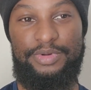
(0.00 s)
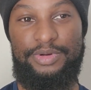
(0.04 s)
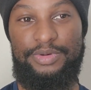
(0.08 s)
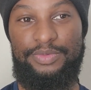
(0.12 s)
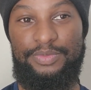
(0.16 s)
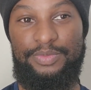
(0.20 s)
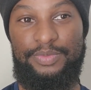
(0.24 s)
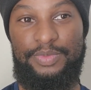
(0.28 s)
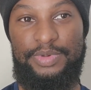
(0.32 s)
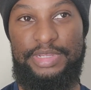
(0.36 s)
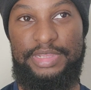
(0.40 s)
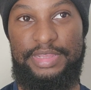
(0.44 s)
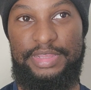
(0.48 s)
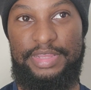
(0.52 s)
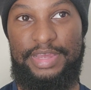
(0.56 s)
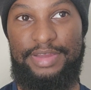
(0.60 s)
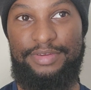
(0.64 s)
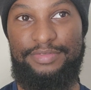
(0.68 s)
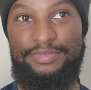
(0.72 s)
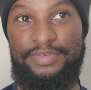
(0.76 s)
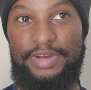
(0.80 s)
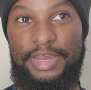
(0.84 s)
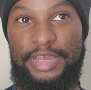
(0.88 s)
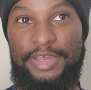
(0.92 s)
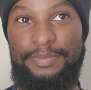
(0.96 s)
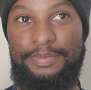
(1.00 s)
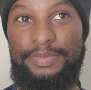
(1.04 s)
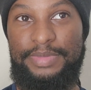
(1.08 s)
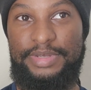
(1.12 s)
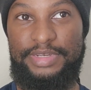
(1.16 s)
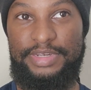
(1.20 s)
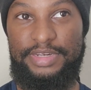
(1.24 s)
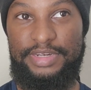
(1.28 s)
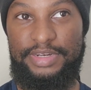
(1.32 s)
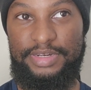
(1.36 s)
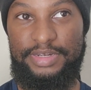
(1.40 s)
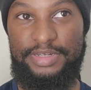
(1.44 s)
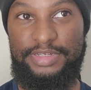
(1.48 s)
would win that fight
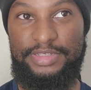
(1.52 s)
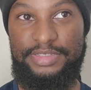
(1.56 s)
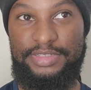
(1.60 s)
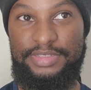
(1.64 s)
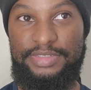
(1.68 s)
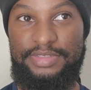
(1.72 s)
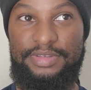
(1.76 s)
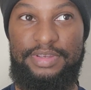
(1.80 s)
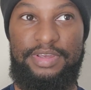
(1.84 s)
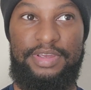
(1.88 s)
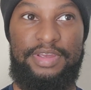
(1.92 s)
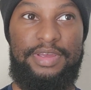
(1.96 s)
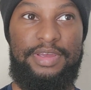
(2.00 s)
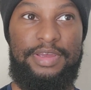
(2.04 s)
because